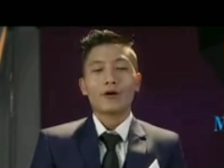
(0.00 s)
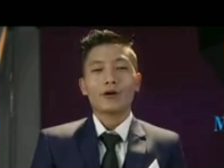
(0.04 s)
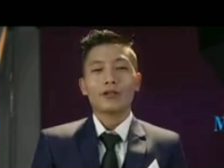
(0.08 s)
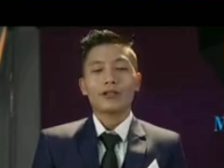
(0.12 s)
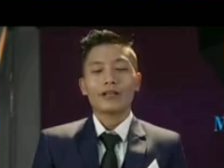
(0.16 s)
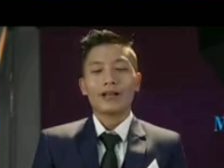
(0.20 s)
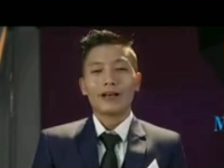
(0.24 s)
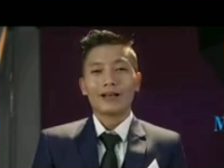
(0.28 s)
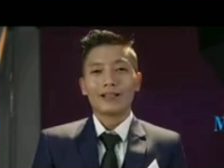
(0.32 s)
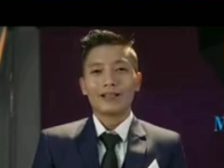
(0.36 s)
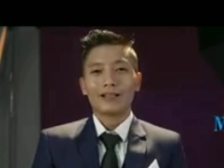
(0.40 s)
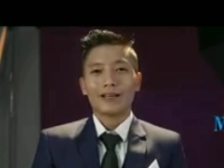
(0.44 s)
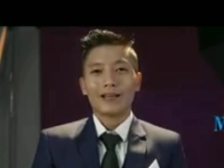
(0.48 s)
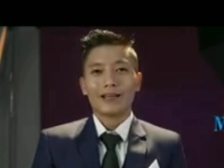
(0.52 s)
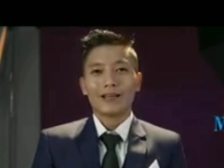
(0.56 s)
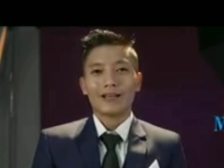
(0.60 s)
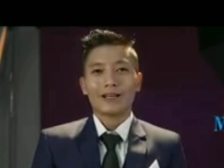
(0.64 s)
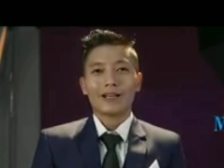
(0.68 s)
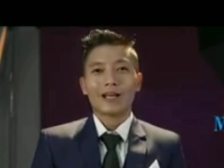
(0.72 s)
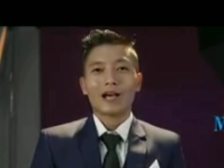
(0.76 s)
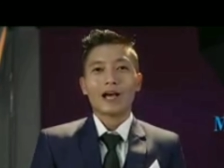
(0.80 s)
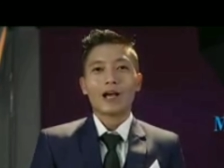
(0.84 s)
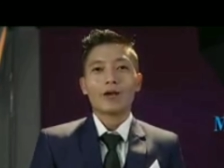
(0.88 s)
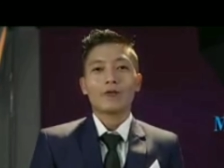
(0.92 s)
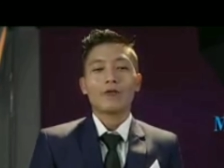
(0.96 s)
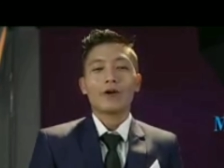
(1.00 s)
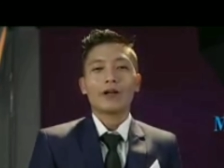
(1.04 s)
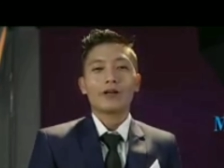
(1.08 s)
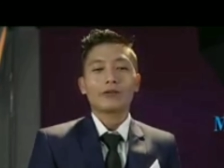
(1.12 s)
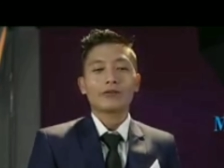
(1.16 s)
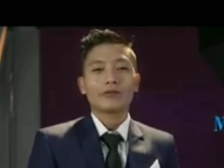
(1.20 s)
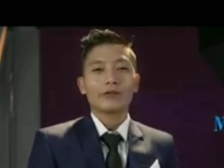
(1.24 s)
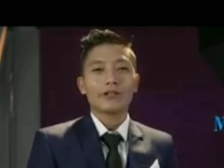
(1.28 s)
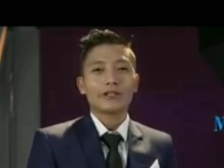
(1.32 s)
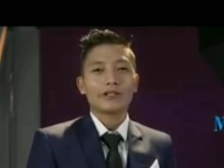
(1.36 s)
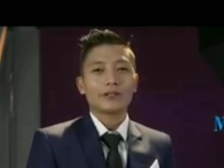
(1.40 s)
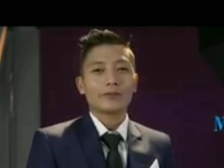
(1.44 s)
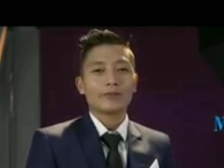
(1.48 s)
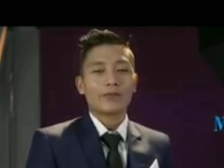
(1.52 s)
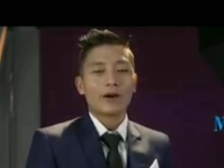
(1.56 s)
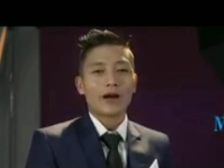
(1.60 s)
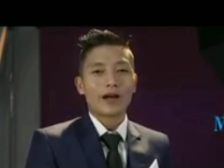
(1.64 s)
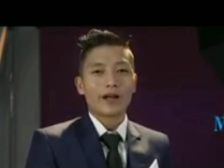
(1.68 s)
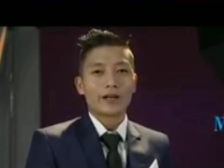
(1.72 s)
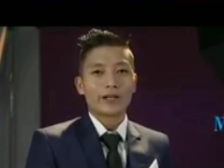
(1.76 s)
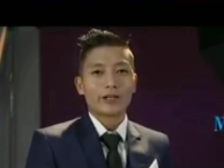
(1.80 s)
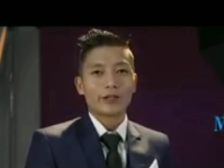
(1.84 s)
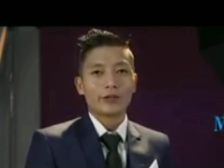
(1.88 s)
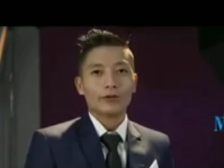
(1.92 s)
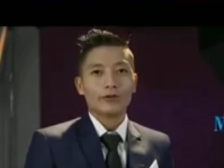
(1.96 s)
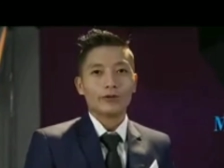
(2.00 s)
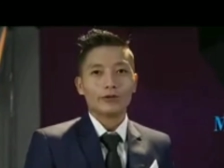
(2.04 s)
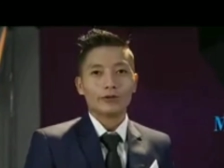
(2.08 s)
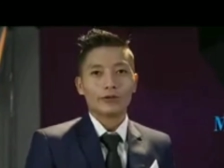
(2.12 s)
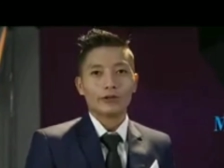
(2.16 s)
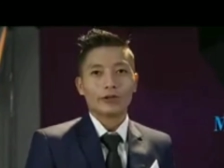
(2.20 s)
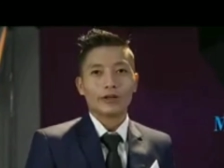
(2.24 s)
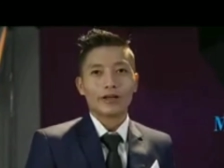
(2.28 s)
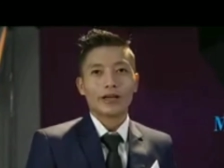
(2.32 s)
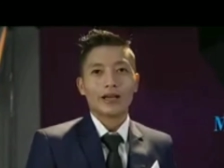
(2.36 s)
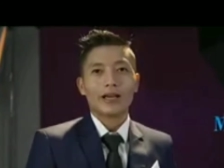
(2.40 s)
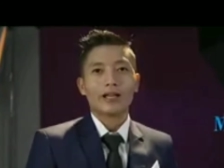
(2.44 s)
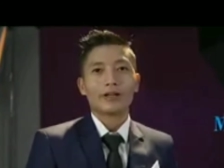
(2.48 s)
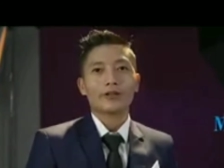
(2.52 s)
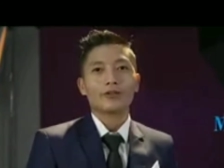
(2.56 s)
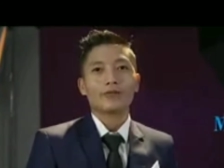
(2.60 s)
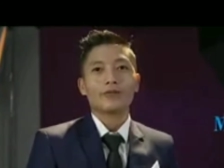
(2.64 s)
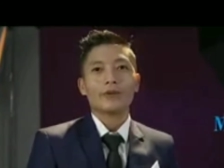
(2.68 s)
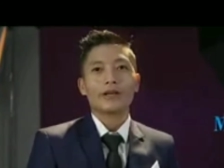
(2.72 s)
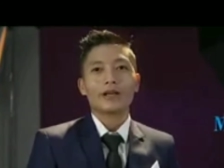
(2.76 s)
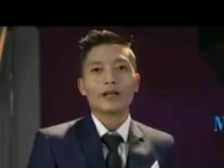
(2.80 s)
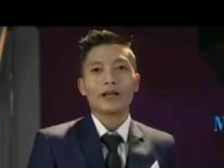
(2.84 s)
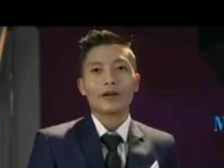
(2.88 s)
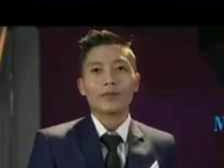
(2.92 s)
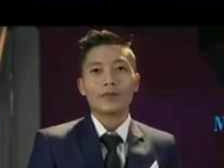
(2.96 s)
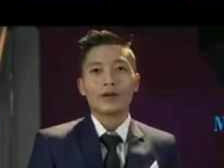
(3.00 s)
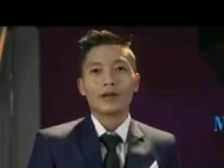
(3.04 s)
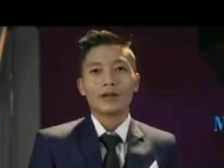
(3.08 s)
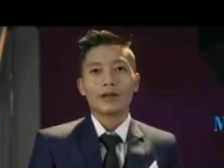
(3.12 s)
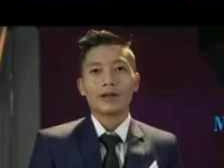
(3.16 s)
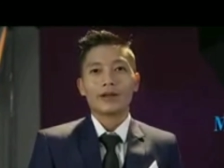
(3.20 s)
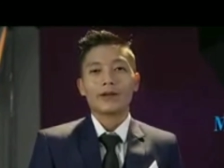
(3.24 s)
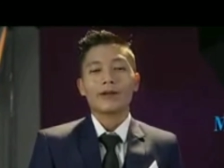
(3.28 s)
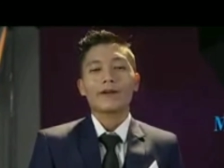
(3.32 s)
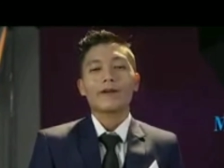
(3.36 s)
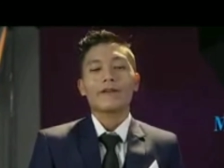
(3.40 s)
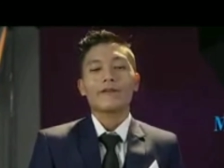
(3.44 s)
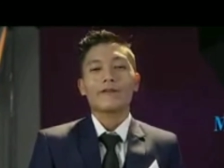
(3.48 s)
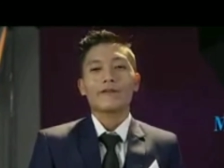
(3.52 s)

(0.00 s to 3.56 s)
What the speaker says: On the other hand, I want to inspire youth and to become a